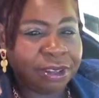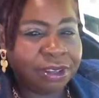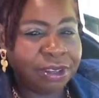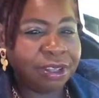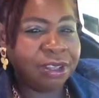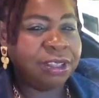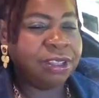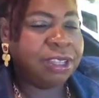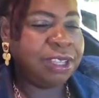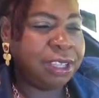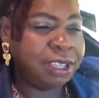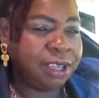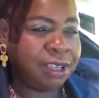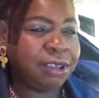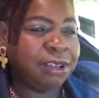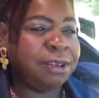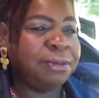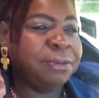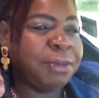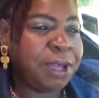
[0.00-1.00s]
the, the
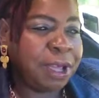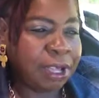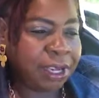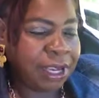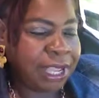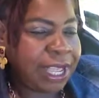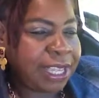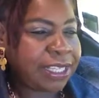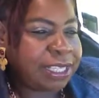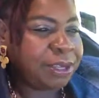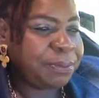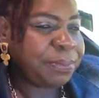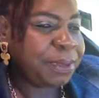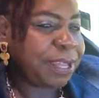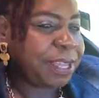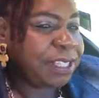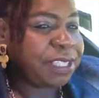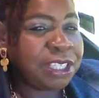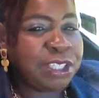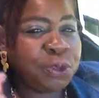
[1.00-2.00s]
um, elastic
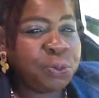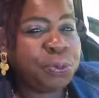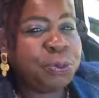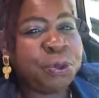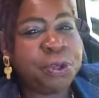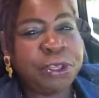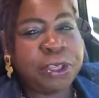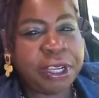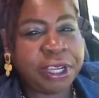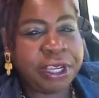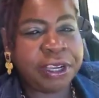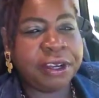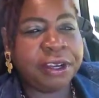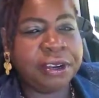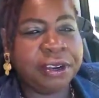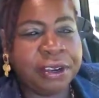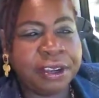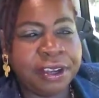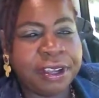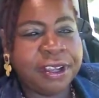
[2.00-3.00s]
bands that you put on your hair,